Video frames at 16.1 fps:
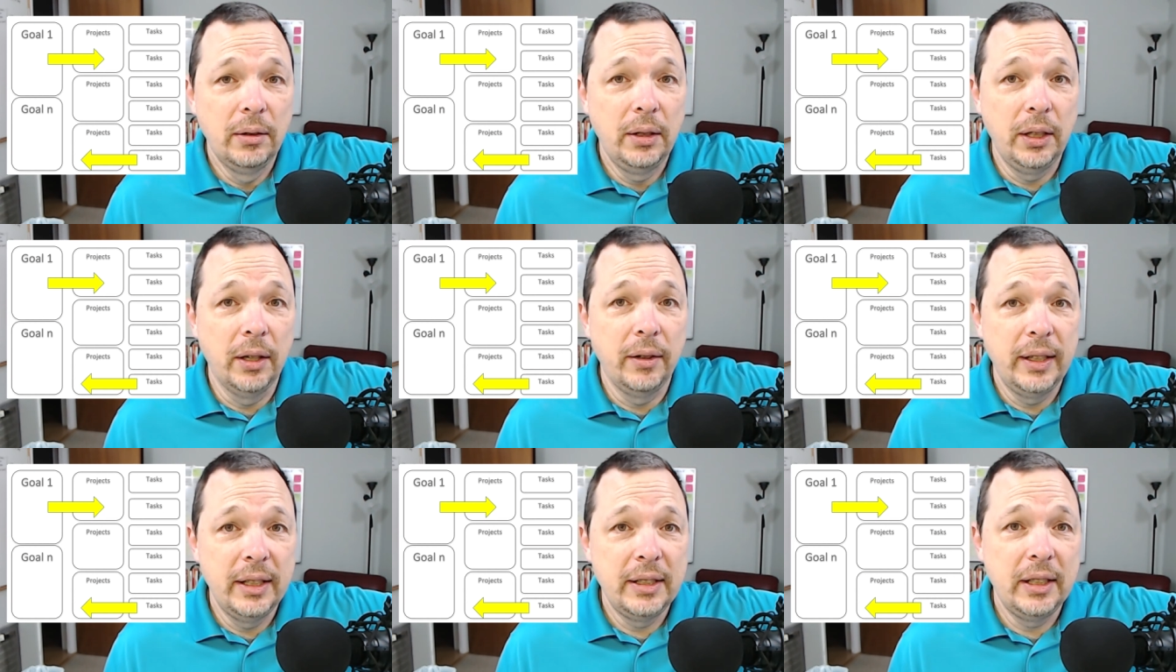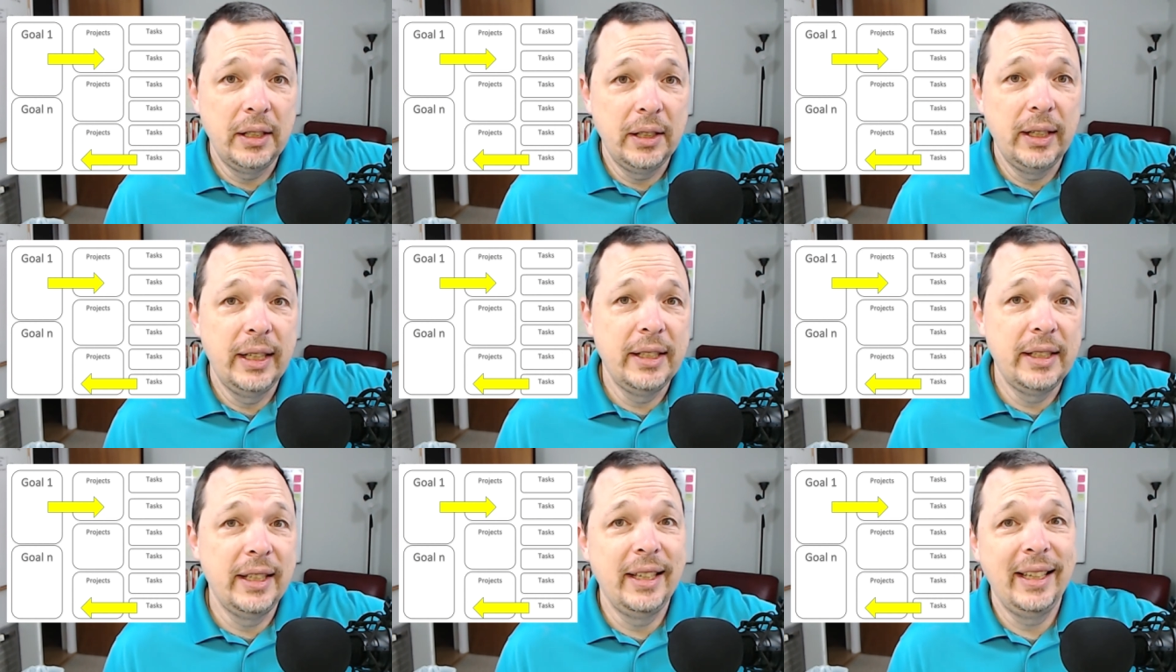You know, is it
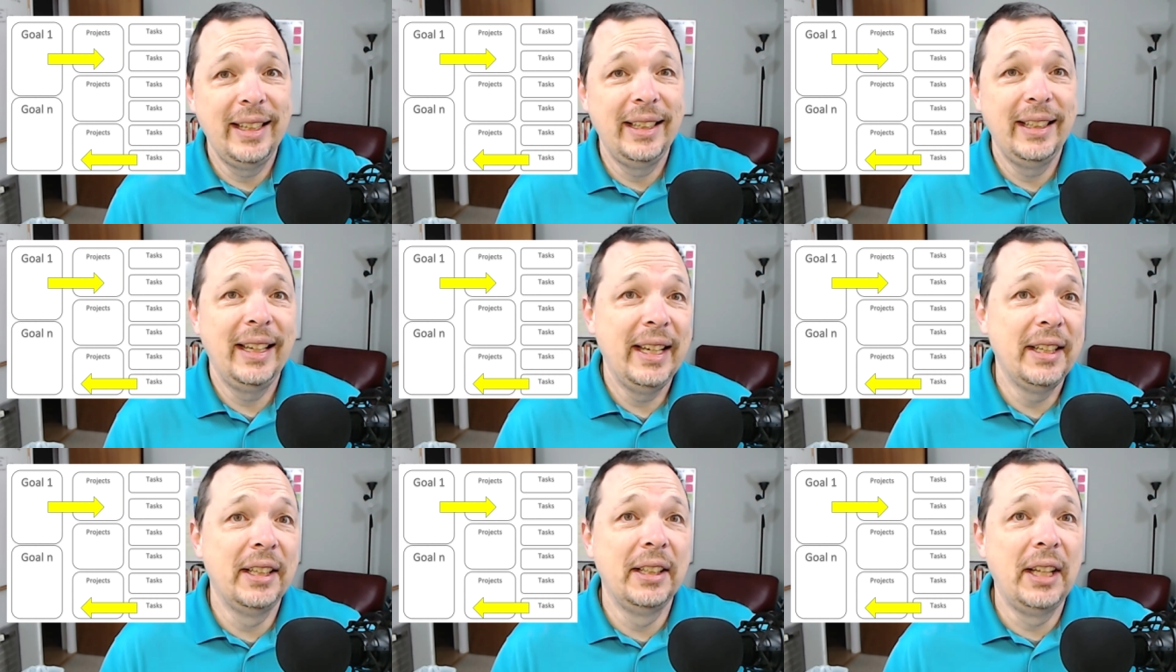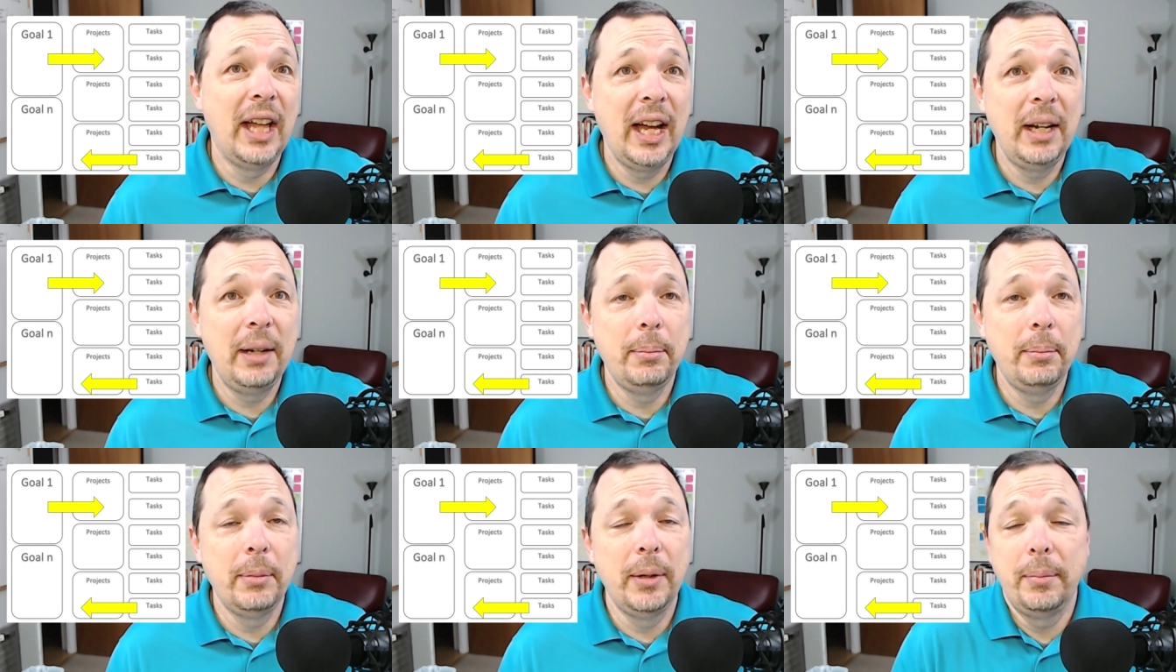is it in
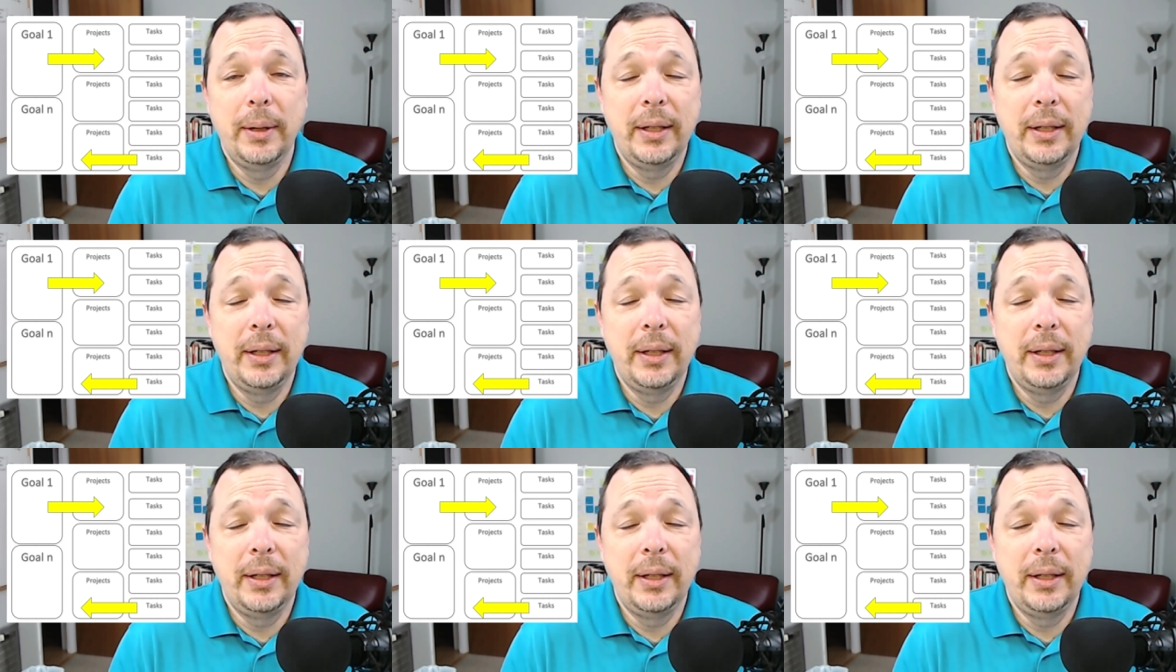alignment?